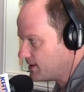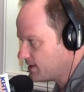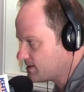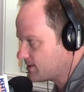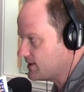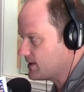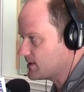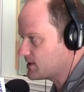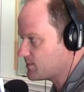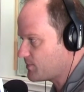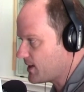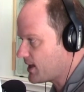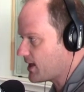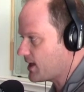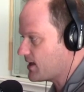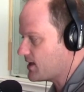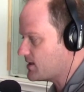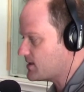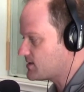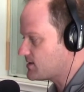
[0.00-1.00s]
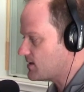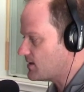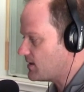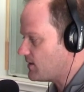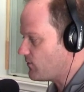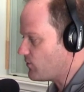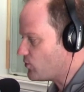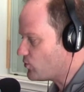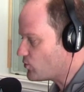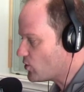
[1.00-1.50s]
business because
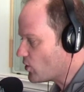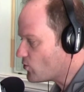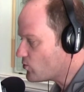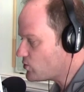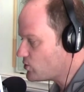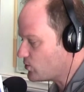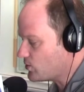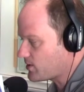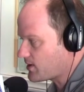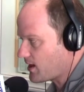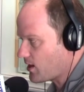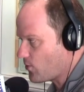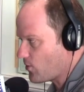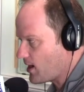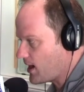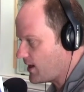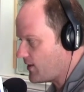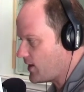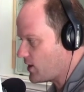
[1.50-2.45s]
if you don't do it that way,